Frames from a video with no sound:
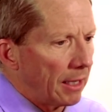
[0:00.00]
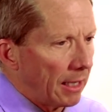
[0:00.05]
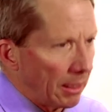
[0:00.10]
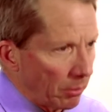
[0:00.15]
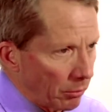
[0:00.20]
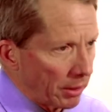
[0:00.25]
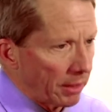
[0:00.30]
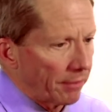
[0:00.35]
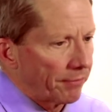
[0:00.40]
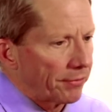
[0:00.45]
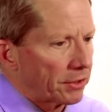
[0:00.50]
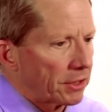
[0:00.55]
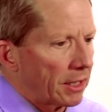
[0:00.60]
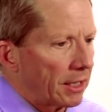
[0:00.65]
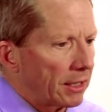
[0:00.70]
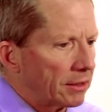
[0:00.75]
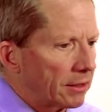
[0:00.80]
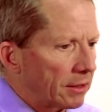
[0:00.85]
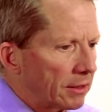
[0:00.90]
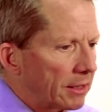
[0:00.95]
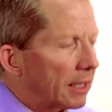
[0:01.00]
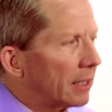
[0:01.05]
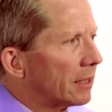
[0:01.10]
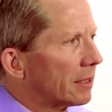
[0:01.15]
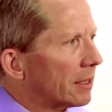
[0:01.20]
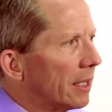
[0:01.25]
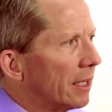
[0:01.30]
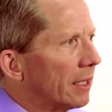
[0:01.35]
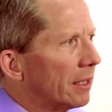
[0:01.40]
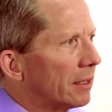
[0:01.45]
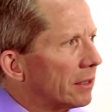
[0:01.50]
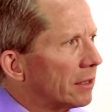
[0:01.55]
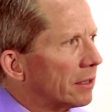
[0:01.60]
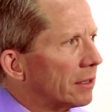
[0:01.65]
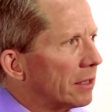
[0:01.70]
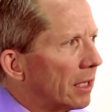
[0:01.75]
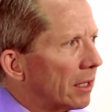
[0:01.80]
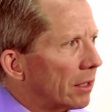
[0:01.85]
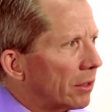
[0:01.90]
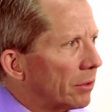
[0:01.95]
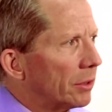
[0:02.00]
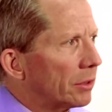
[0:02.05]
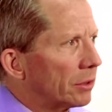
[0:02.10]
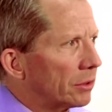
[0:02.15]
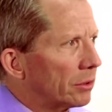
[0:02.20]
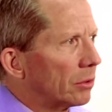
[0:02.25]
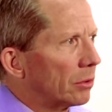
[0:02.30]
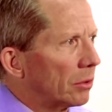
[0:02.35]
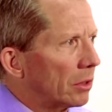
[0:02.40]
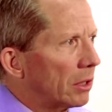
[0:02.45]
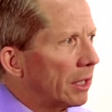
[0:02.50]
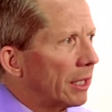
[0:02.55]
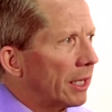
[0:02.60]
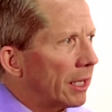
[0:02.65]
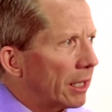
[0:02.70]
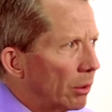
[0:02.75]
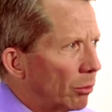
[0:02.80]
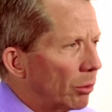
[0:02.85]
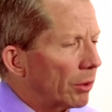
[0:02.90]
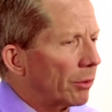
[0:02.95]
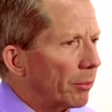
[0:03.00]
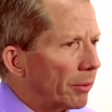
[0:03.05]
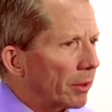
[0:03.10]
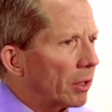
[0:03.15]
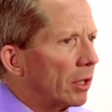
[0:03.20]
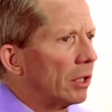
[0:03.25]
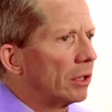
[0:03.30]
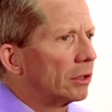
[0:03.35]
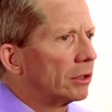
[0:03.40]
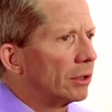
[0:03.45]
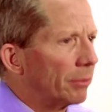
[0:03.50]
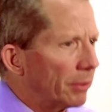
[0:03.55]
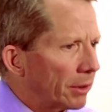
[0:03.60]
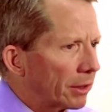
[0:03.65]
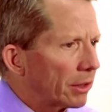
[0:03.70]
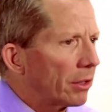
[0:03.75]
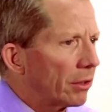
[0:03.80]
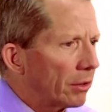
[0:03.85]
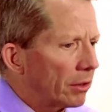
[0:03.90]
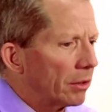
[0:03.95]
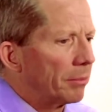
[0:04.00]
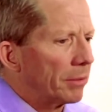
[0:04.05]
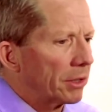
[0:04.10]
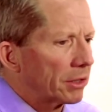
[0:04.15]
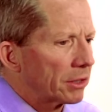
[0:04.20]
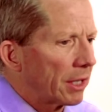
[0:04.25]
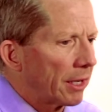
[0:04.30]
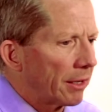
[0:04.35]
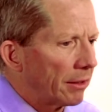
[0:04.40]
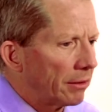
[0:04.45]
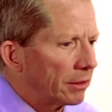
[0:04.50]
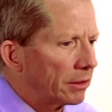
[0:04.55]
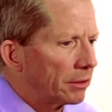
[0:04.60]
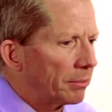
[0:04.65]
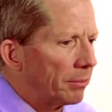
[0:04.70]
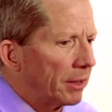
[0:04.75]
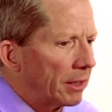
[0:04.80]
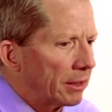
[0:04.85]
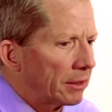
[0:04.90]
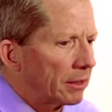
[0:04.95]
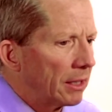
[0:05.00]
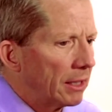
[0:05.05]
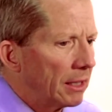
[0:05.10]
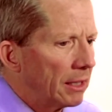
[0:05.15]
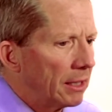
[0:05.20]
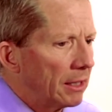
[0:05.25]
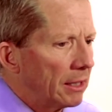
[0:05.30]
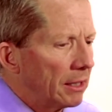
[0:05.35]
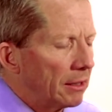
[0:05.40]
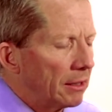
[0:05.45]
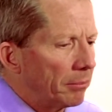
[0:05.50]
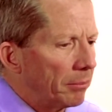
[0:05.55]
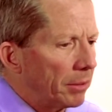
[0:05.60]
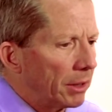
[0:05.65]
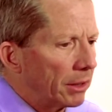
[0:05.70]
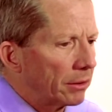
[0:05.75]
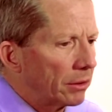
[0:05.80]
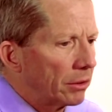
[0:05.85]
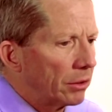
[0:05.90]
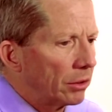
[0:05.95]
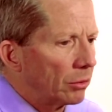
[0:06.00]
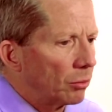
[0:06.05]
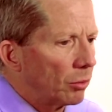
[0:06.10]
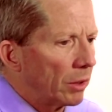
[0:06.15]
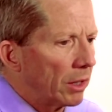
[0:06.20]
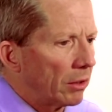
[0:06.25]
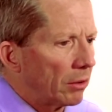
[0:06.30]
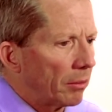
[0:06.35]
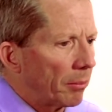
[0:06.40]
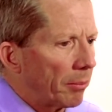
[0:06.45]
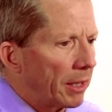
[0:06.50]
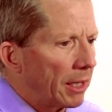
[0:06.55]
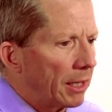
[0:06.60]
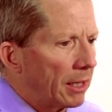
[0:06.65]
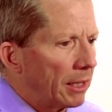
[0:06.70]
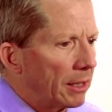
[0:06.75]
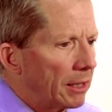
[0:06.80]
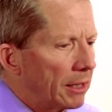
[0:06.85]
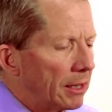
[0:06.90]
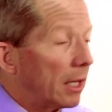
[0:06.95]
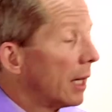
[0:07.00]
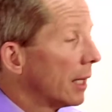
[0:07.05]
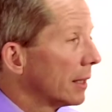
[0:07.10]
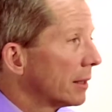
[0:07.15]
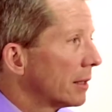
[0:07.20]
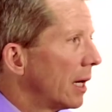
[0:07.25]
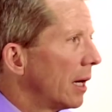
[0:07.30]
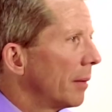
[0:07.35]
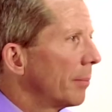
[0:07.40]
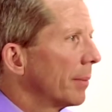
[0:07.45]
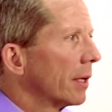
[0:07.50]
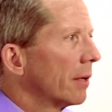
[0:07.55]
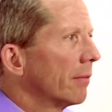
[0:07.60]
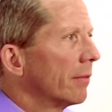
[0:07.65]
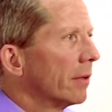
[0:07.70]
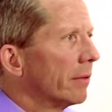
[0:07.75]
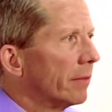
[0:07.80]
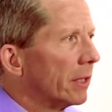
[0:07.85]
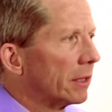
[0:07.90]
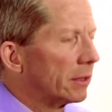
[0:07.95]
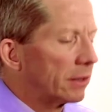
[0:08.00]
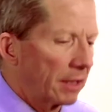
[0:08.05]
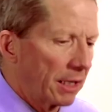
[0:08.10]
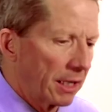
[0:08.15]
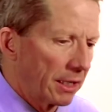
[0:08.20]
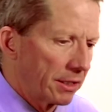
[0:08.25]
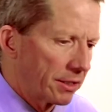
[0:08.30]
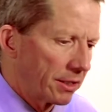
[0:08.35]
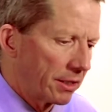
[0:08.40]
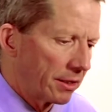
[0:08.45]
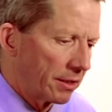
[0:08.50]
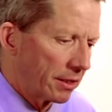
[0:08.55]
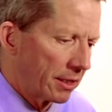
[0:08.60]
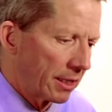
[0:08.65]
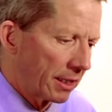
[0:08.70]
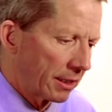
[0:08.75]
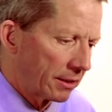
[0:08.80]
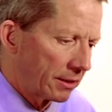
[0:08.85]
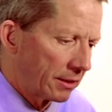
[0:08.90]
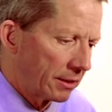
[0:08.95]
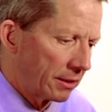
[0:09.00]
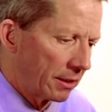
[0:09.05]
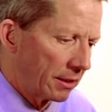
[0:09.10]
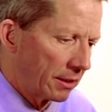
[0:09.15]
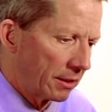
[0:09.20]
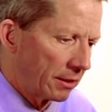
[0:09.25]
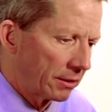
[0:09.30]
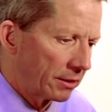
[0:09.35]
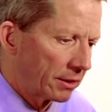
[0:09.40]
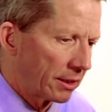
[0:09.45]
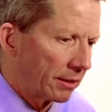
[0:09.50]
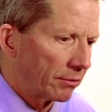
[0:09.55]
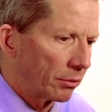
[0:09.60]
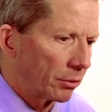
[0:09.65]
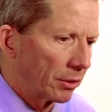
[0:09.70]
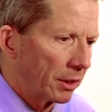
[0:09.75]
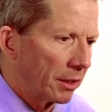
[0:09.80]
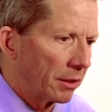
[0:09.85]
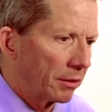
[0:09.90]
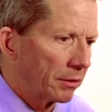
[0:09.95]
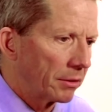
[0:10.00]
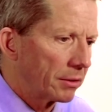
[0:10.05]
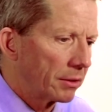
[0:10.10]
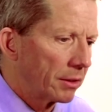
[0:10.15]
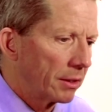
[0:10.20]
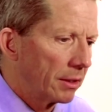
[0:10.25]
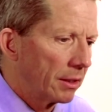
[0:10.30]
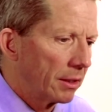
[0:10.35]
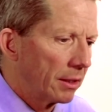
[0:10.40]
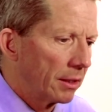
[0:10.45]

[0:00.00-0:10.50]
I want to emphasize that that science is not crystal clear with regard to recurrent miscarriage, but, but could well be a hot topic of investigation in the next uh, several years.